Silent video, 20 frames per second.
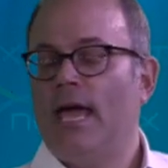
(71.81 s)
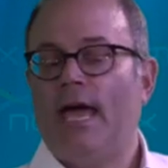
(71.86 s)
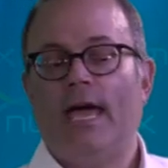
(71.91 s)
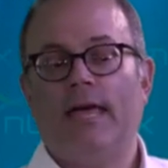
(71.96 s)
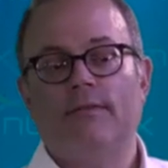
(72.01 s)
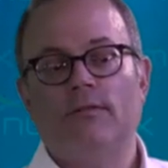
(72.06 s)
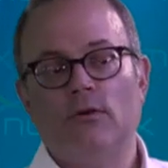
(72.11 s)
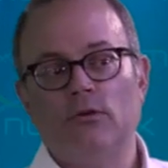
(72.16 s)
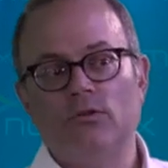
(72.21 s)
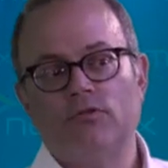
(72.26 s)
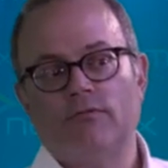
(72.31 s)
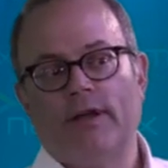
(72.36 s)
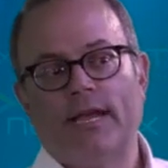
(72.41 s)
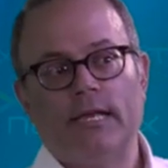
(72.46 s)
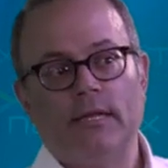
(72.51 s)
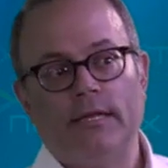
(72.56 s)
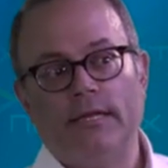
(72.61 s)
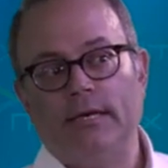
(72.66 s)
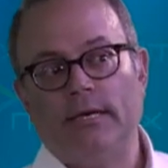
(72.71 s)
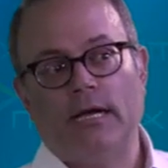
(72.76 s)
And those
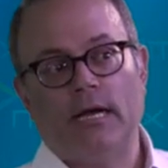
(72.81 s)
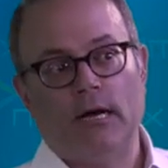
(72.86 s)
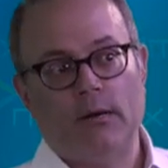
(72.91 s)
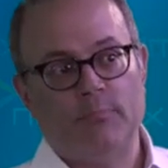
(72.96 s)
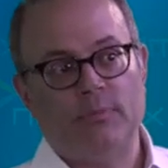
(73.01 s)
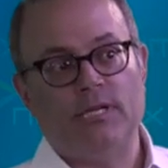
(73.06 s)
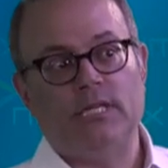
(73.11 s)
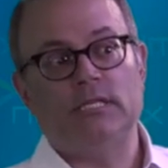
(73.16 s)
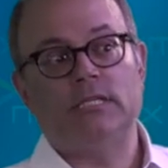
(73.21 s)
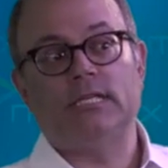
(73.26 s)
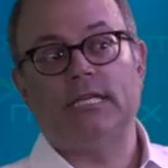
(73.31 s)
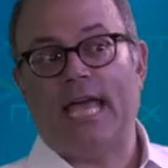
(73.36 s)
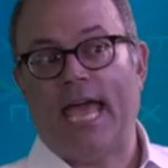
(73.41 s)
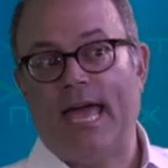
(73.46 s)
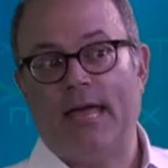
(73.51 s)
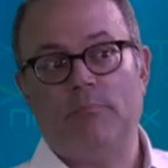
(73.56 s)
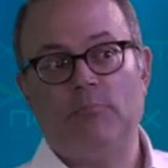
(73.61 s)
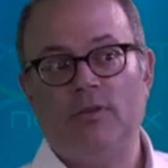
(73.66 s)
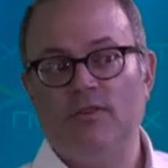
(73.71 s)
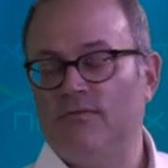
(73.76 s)
regulated companies
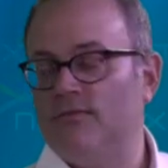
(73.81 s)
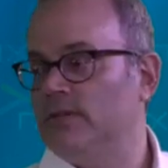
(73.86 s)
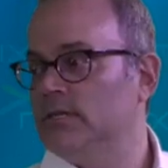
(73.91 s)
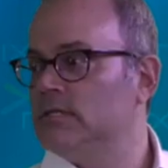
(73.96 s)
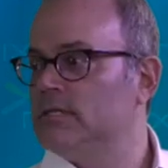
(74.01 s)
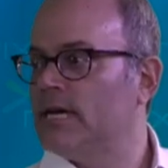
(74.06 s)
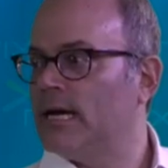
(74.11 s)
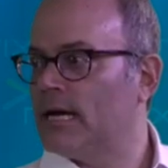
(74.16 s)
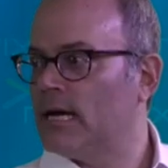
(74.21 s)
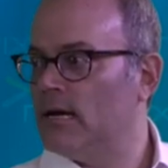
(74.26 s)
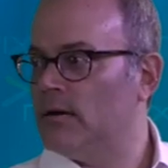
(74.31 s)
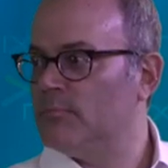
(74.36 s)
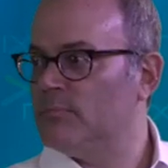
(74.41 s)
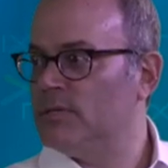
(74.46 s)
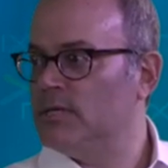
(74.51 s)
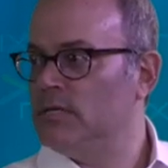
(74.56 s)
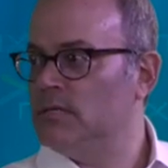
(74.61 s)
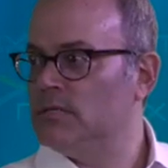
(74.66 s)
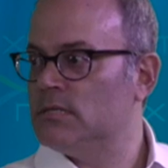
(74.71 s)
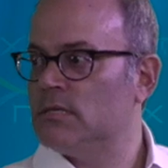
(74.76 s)
can be fintech
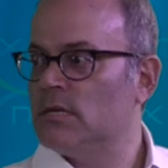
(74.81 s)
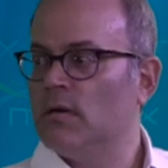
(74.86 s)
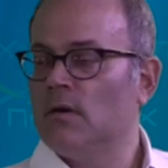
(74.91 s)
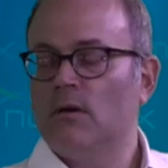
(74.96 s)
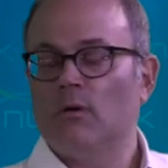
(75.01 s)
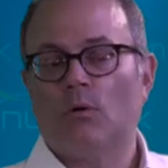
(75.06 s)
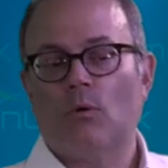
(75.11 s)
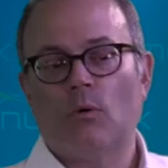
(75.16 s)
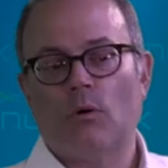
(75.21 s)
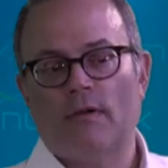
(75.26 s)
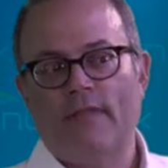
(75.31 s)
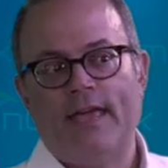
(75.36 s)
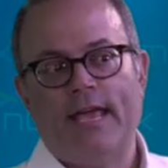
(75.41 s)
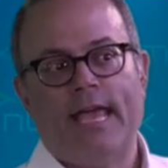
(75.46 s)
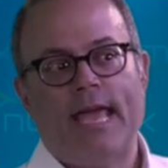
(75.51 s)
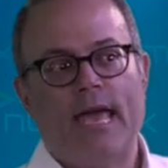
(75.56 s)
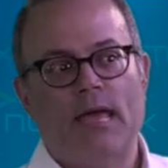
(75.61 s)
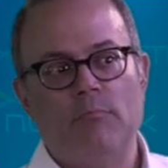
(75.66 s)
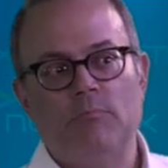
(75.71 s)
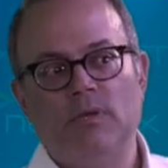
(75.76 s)
companies or they
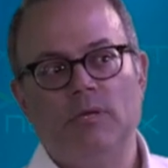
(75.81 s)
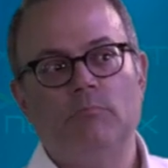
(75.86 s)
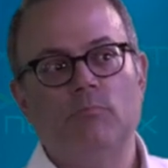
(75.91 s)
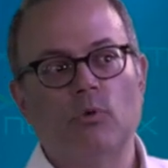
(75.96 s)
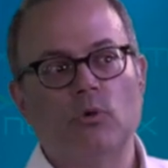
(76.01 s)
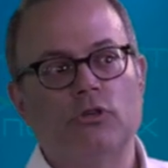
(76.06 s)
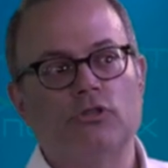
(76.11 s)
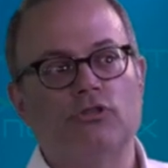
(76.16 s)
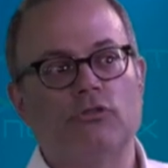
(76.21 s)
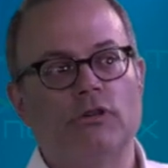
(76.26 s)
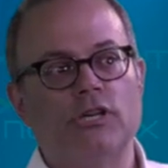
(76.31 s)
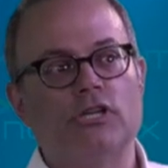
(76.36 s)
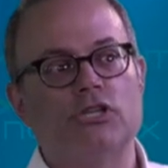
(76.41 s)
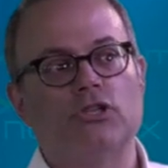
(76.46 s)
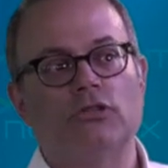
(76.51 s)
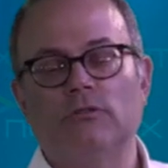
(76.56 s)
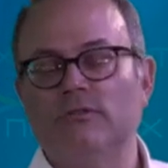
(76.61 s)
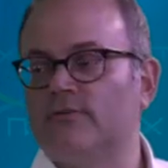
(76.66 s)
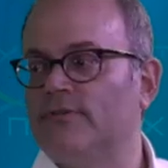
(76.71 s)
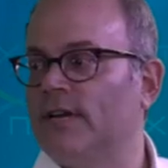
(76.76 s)
can be more
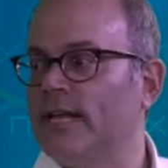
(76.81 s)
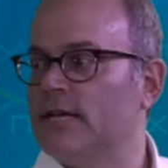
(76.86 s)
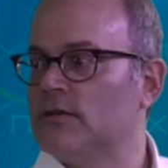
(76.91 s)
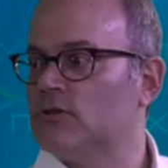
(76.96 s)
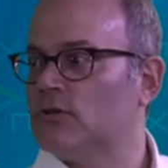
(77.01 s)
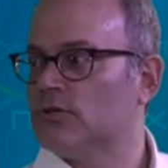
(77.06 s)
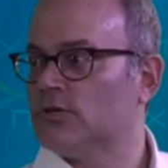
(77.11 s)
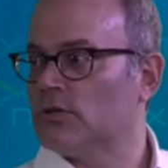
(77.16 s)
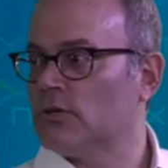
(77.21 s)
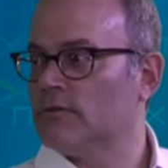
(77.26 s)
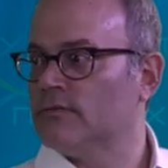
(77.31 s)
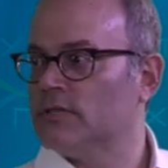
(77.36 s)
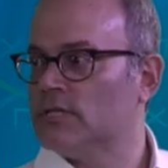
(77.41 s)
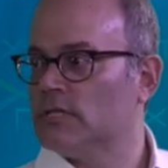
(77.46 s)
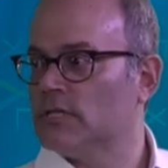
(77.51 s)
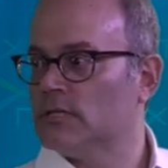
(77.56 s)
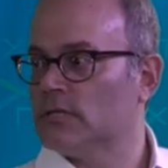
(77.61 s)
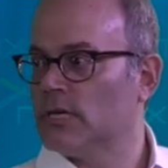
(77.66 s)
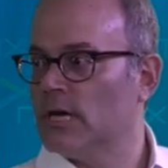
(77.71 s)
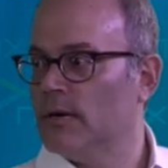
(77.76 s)
traditional financial
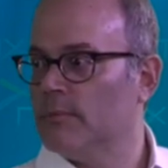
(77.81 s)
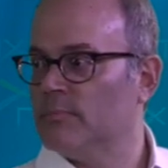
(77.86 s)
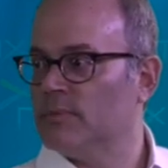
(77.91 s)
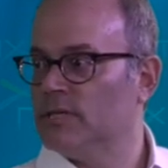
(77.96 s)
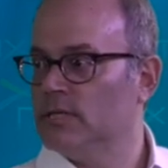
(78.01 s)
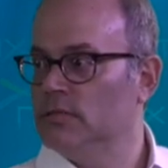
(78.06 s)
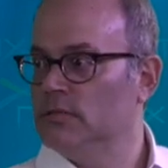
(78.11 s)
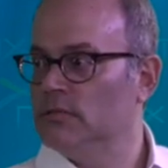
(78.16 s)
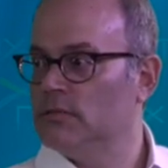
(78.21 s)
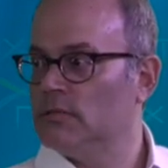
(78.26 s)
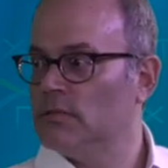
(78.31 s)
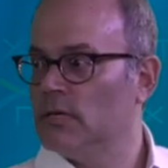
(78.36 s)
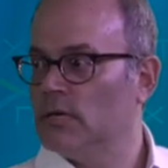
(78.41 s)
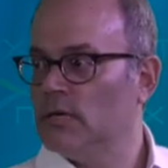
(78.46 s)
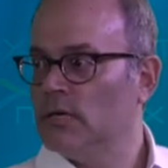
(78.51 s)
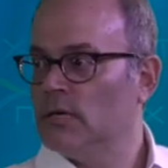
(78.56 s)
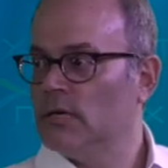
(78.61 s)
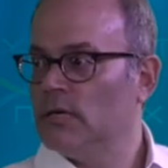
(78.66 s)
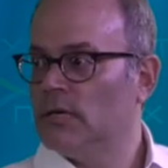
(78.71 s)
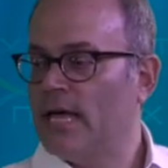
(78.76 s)
services companies.
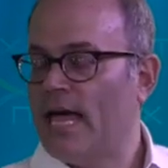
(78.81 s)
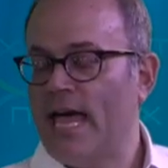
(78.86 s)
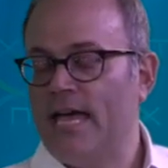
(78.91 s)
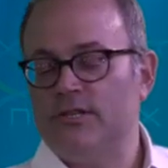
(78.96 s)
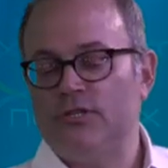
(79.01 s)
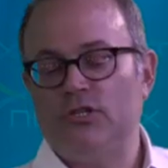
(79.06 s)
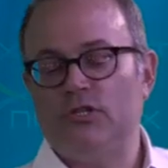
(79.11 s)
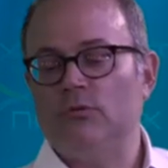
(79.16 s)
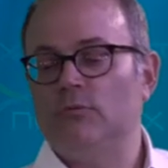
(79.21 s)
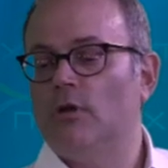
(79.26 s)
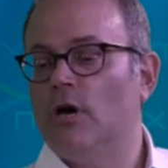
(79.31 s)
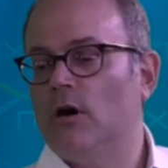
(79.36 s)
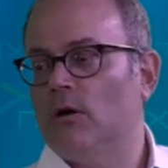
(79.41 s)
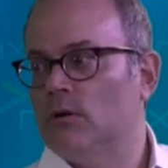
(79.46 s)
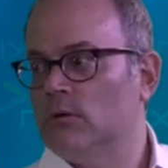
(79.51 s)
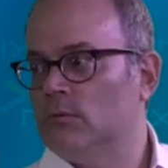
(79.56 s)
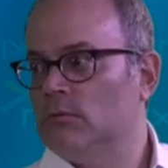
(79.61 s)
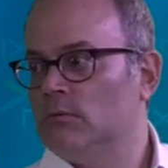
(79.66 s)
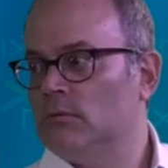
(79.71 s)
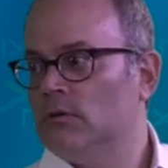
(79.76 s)
As you
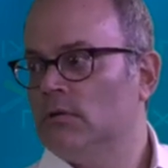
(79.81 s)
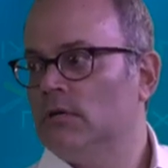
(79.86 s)
know,